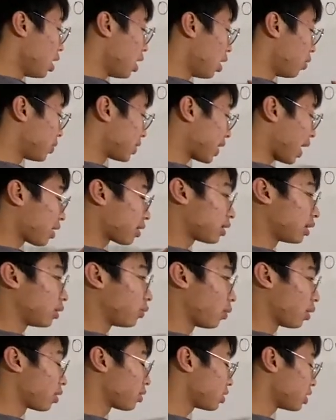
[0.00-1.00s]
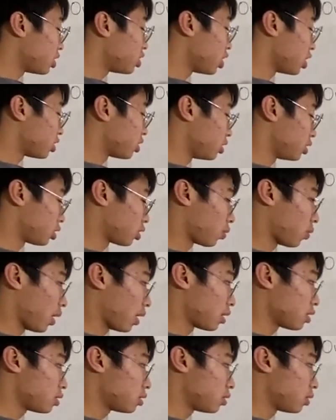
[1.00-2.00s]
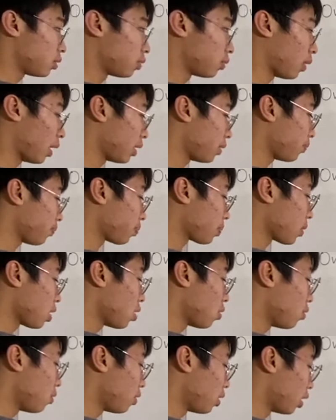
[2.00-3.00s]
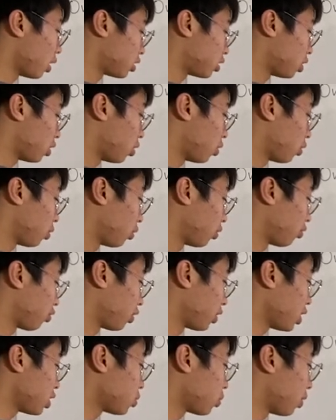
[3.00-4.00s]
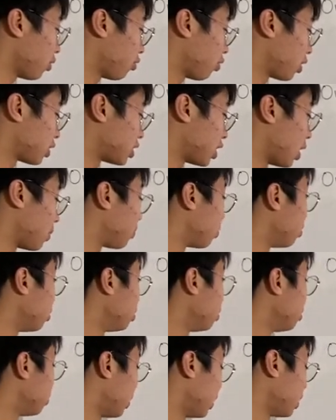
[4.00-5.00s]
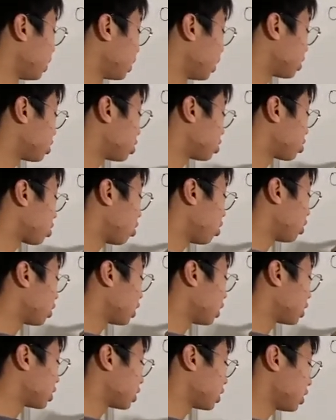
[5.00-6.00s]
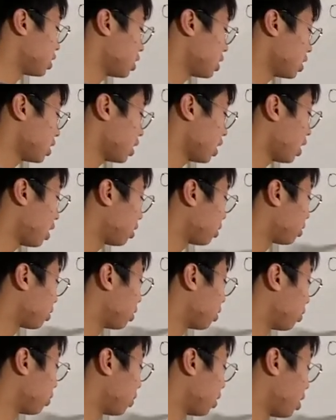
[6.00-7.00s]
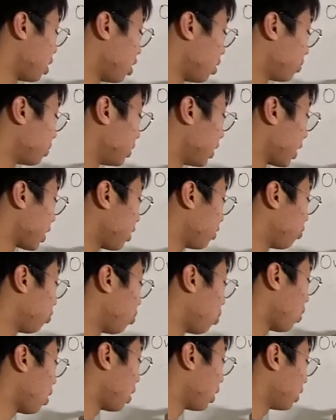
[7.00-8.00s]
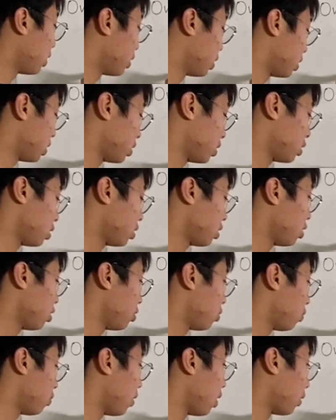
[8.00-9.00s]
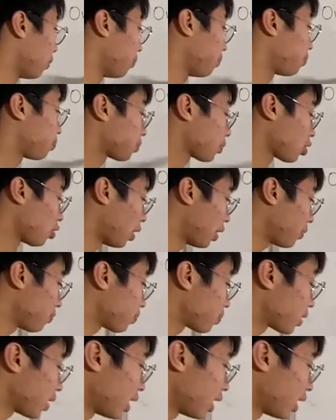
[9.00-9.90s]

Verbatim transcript: Uh, we calculate one of the adjacent squares, right? So for this one, for example, right? Let's just call this, I don't know, um, negative one, one, right?